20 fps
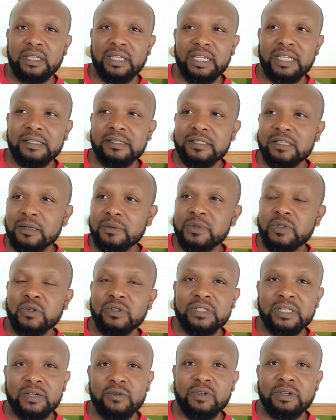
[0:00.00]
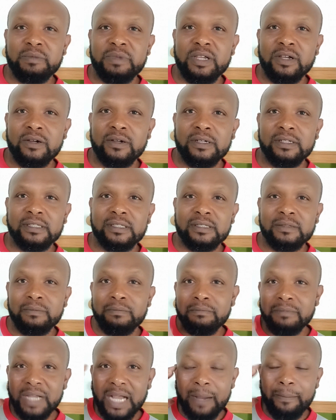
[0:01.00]
in some sort of way, because
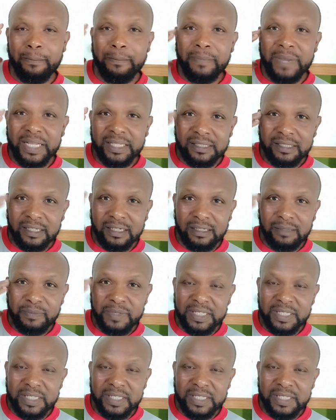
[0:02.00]
a mental